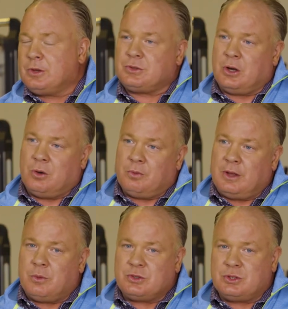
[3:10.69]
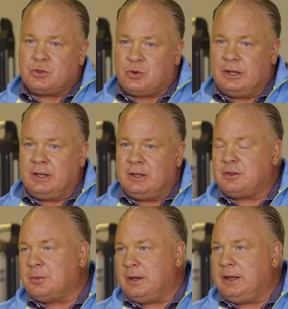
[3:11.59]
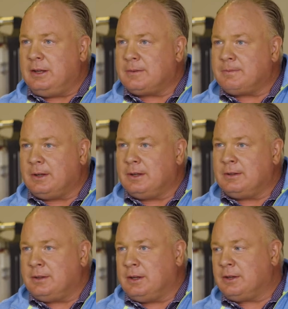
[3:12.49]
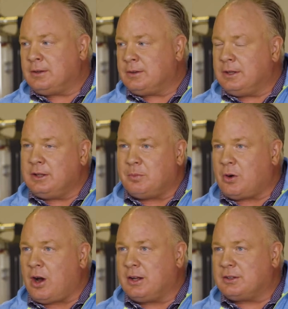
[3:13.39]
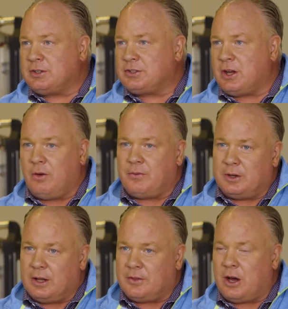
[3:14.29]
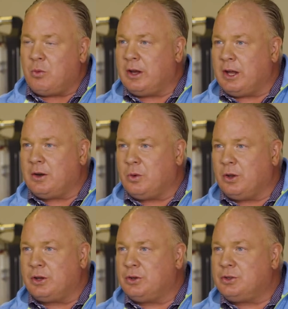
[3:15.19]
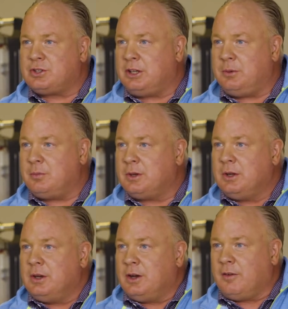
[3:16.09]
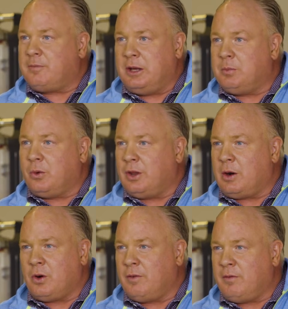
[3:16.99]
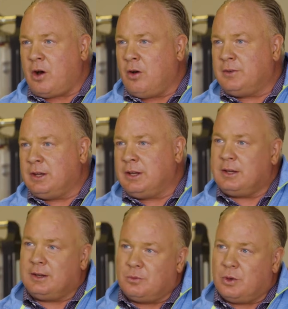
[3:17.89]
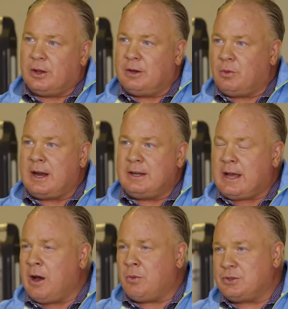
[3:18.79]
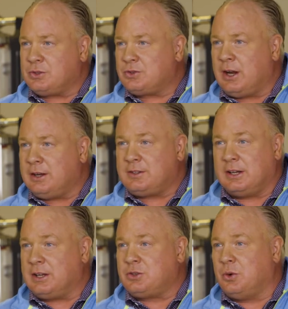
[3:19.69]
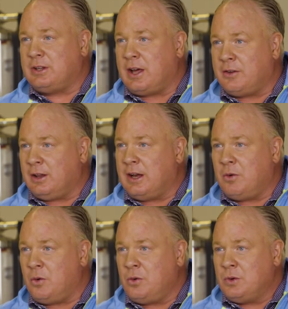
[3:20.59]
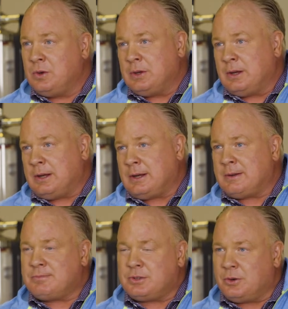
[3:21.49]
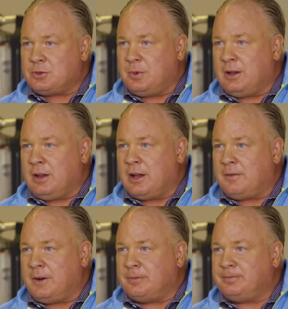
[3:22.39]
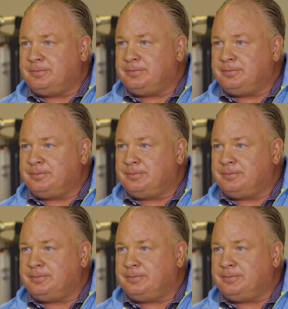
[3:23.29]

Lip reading: So that was intriguing to me, and the product itself. And I thought we had a really good team of people that were involved in it. And really right now we're just trying to take it to another level. So it's been a lot of fun.